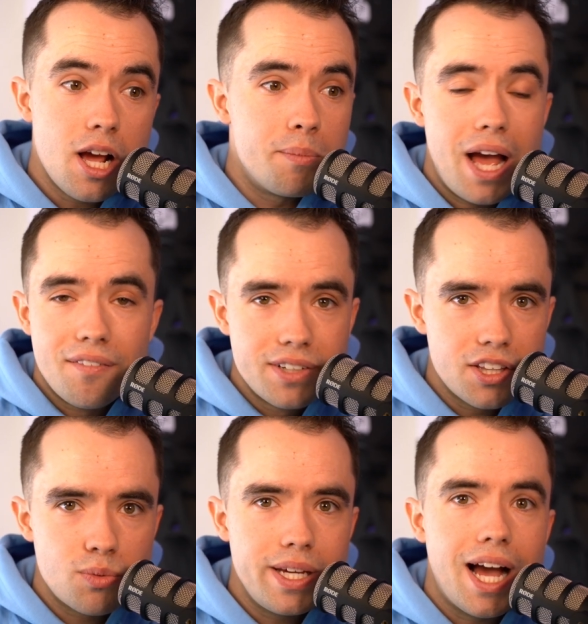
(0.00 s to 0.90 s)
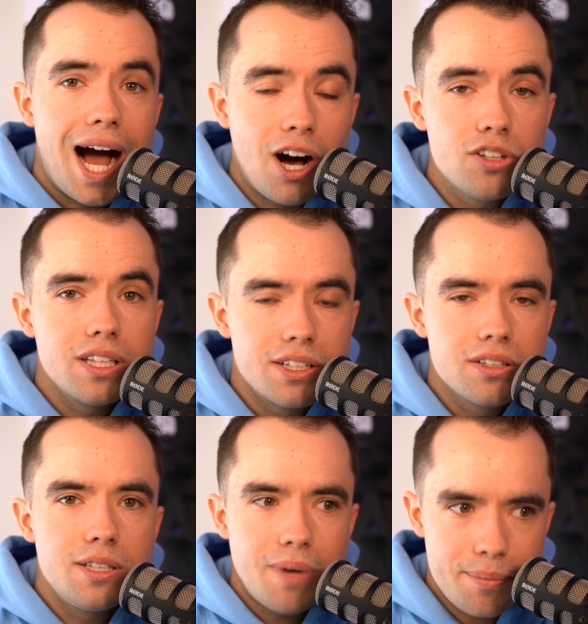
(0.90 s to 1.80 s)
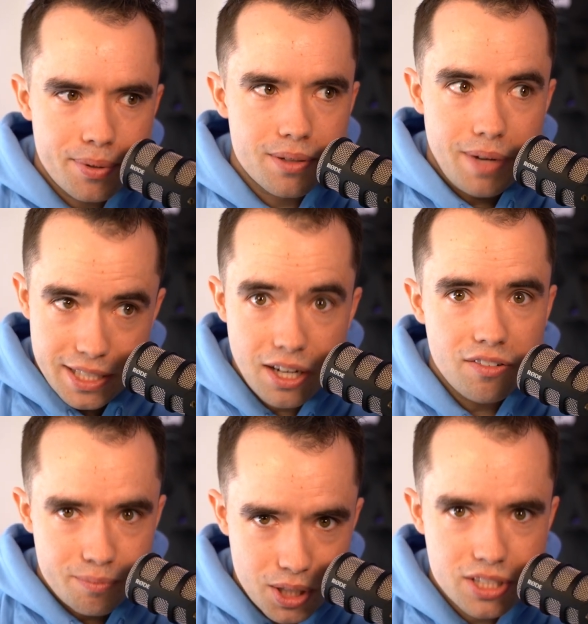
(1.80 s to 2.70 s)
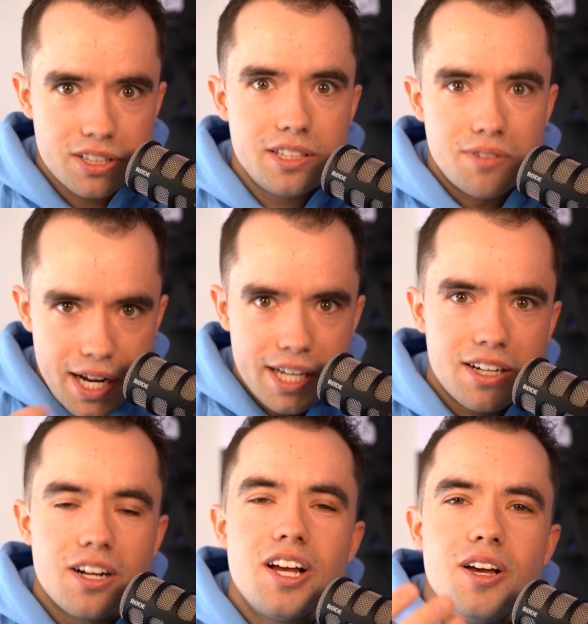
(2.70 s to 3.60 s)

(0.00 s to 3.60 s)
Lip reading: But every other week, I'll literally myself personally right here